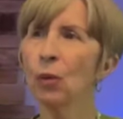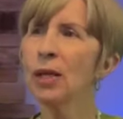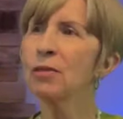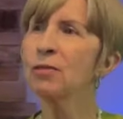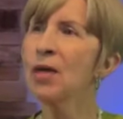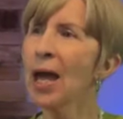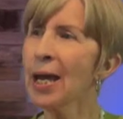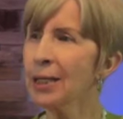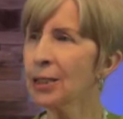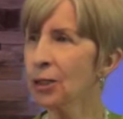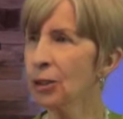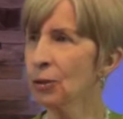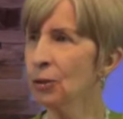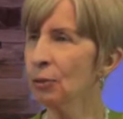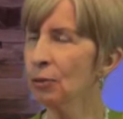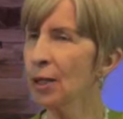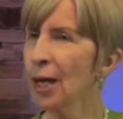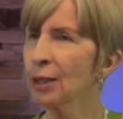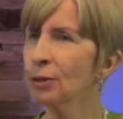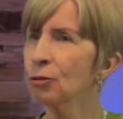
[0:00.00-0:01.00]
and we
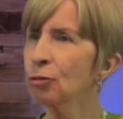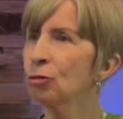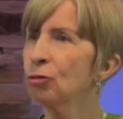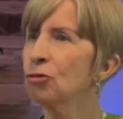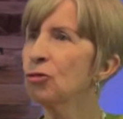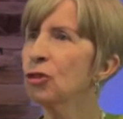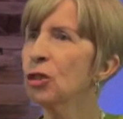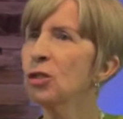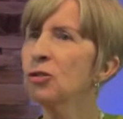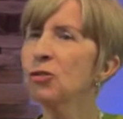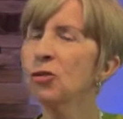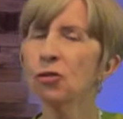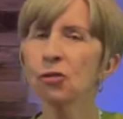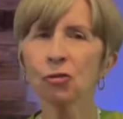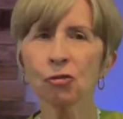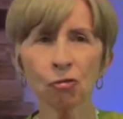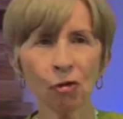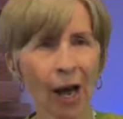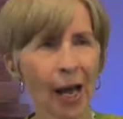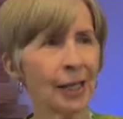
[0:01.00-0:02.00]
thank you that through
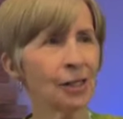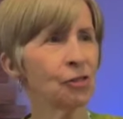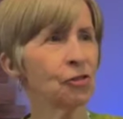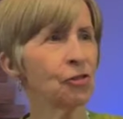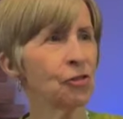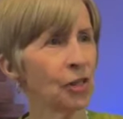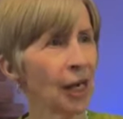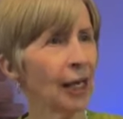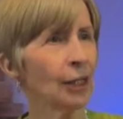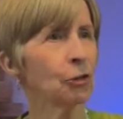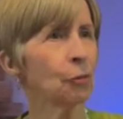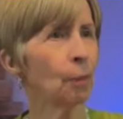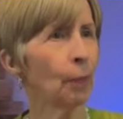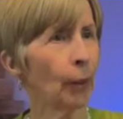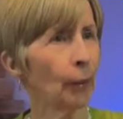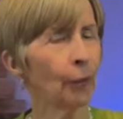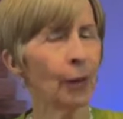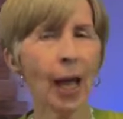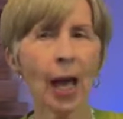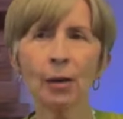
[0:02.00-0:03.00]
Jesus Christ's
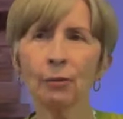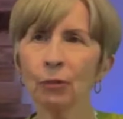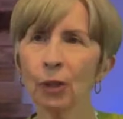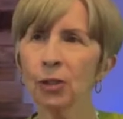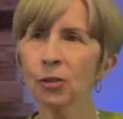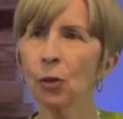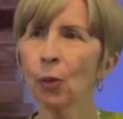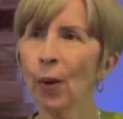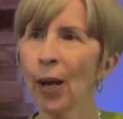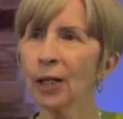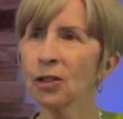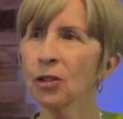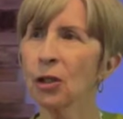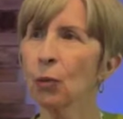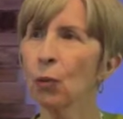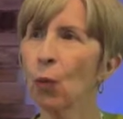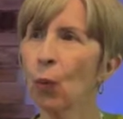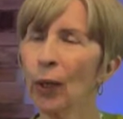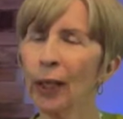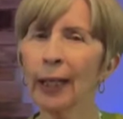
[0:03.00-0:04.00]
death, burial, and
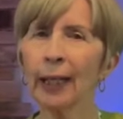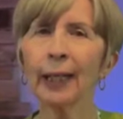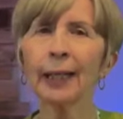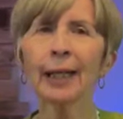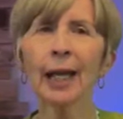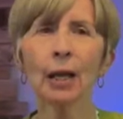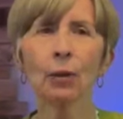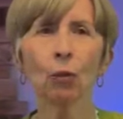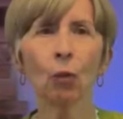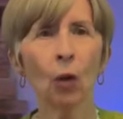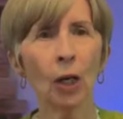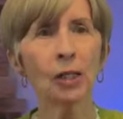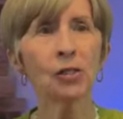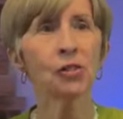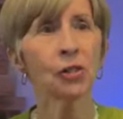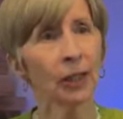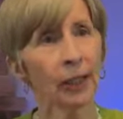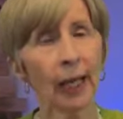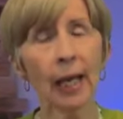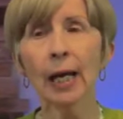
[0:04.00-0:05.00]
resurrection, we can
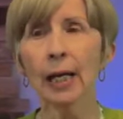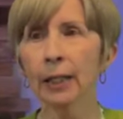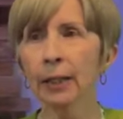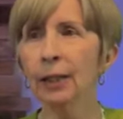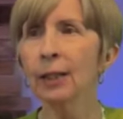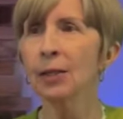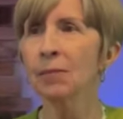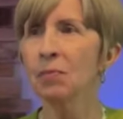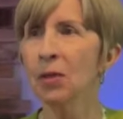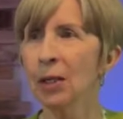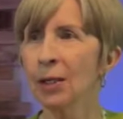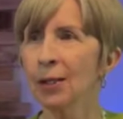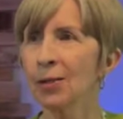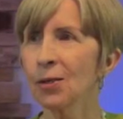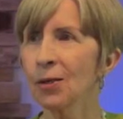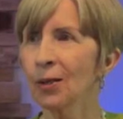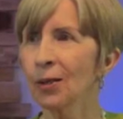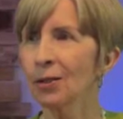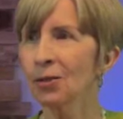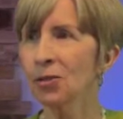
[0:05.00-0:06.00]
once again
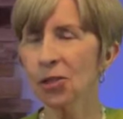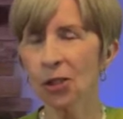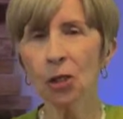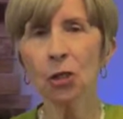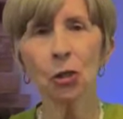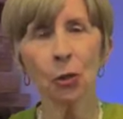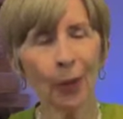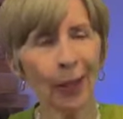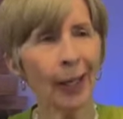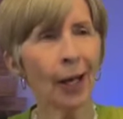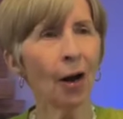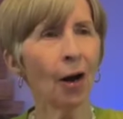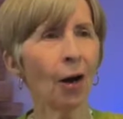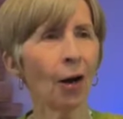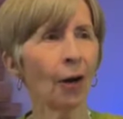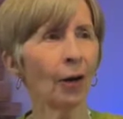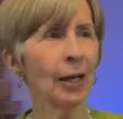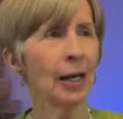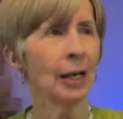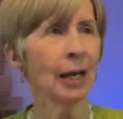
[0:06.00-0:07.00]
see who we
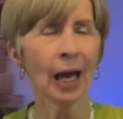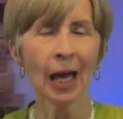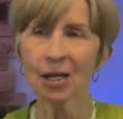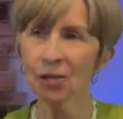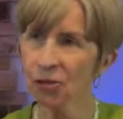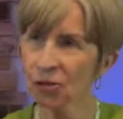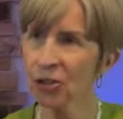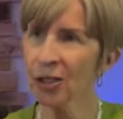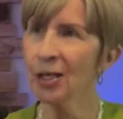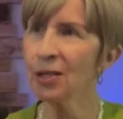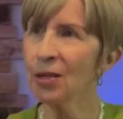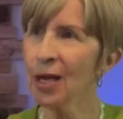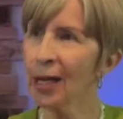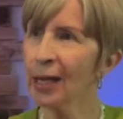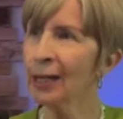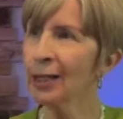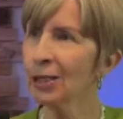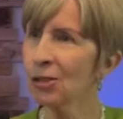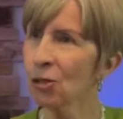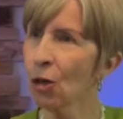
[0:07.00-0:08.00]
are and
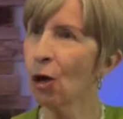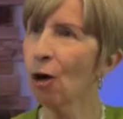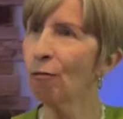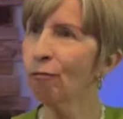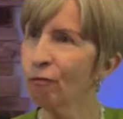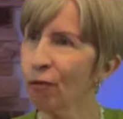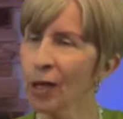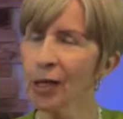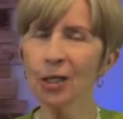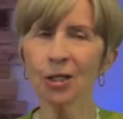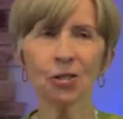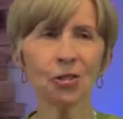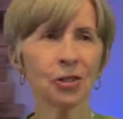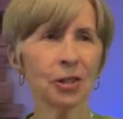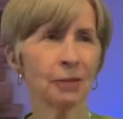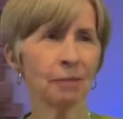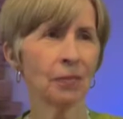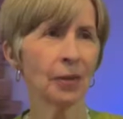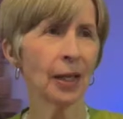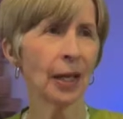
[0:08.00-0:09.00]
see that it is all
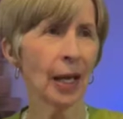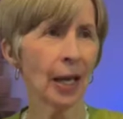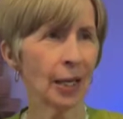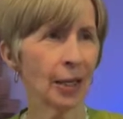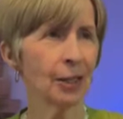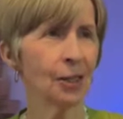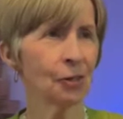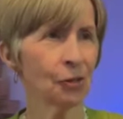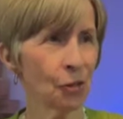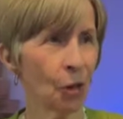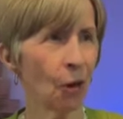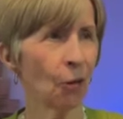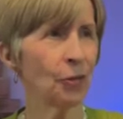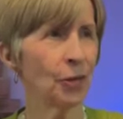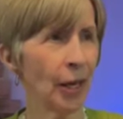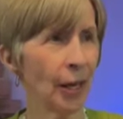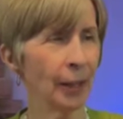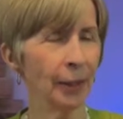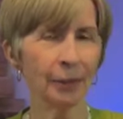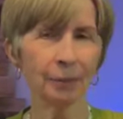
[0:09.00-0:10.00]
finished and it is
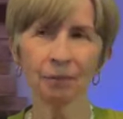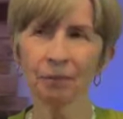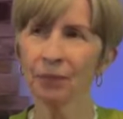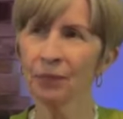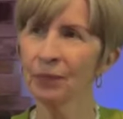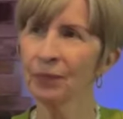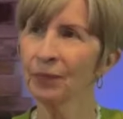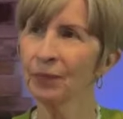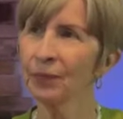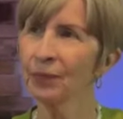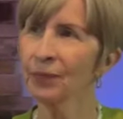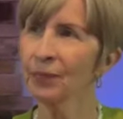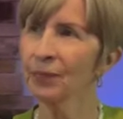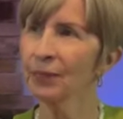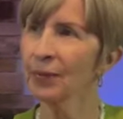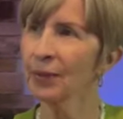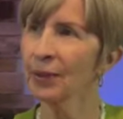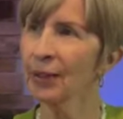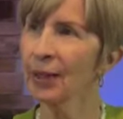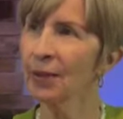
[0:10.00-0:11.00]
all done.
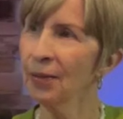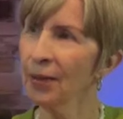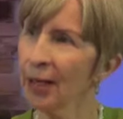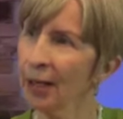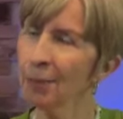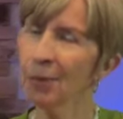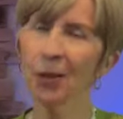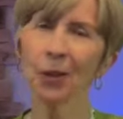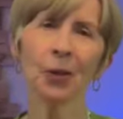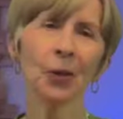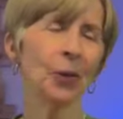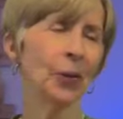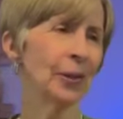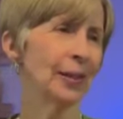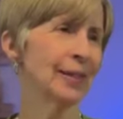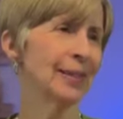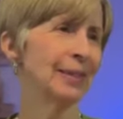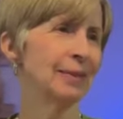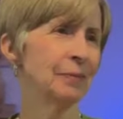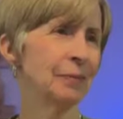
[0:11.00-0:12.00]
In the name of the
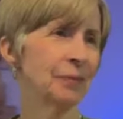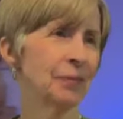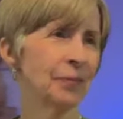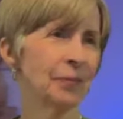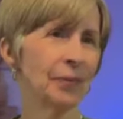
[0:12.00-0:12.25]
Lord.